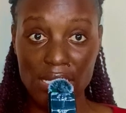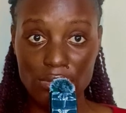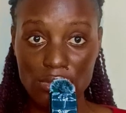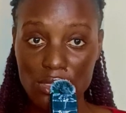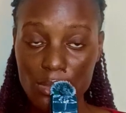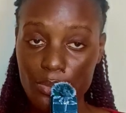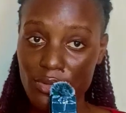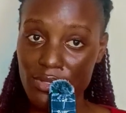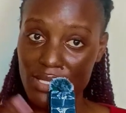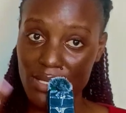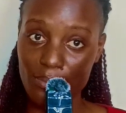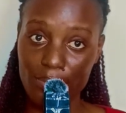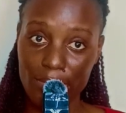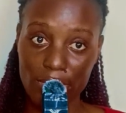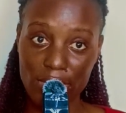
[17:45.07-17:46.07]
I told you
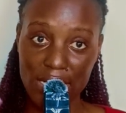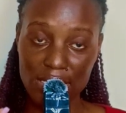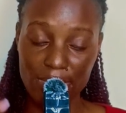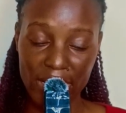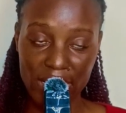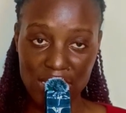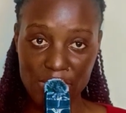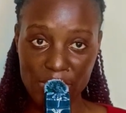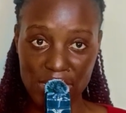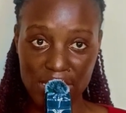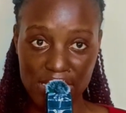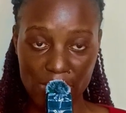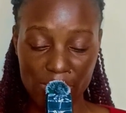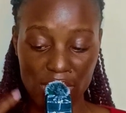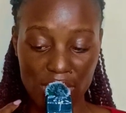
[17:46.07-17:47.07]
product management
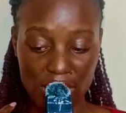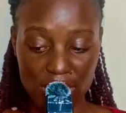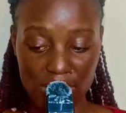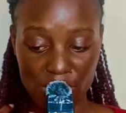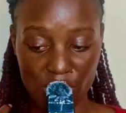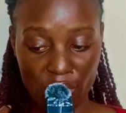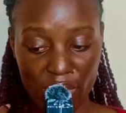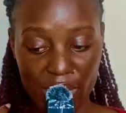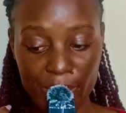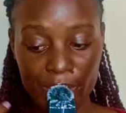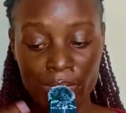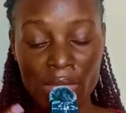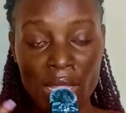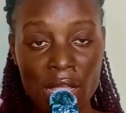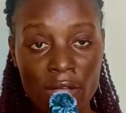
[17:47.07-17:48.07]
is something that is growing,
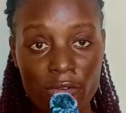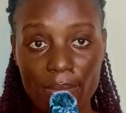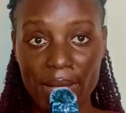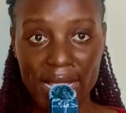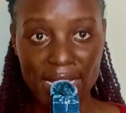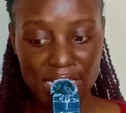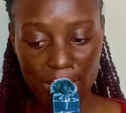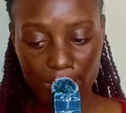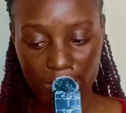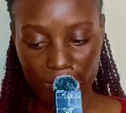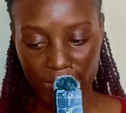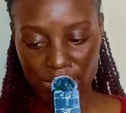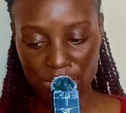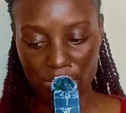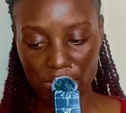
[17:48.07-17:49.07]
for marketing
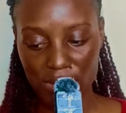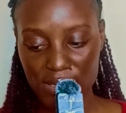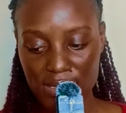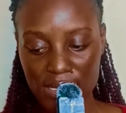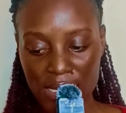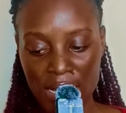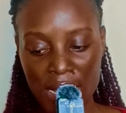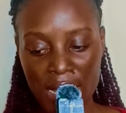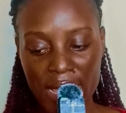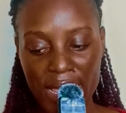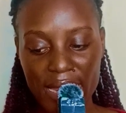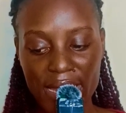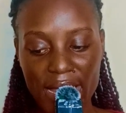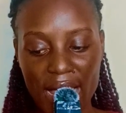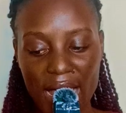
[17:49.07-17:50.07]
professionals,
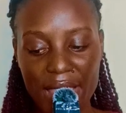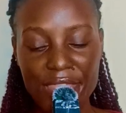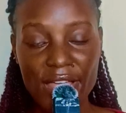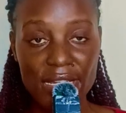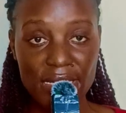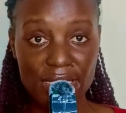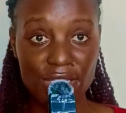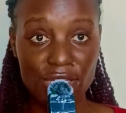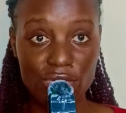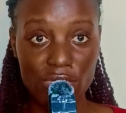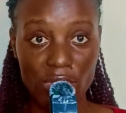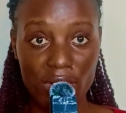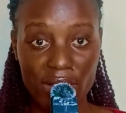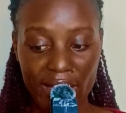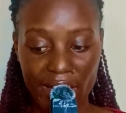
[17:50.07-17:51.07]
and other
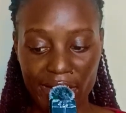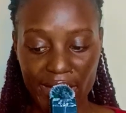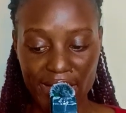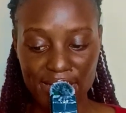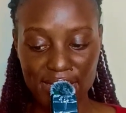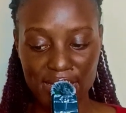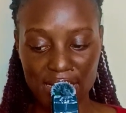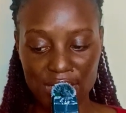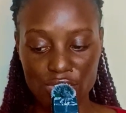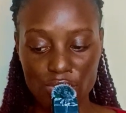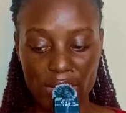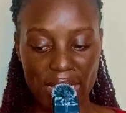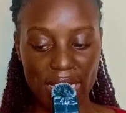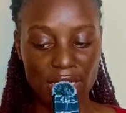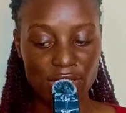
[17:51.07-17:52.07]
digital careers that you
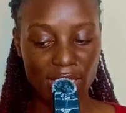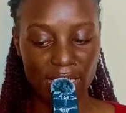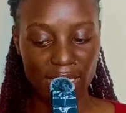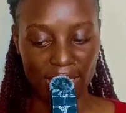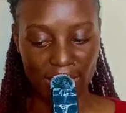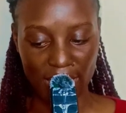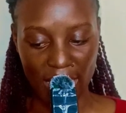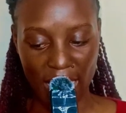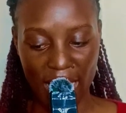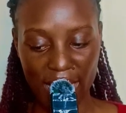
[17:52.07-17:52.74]
can actually get there.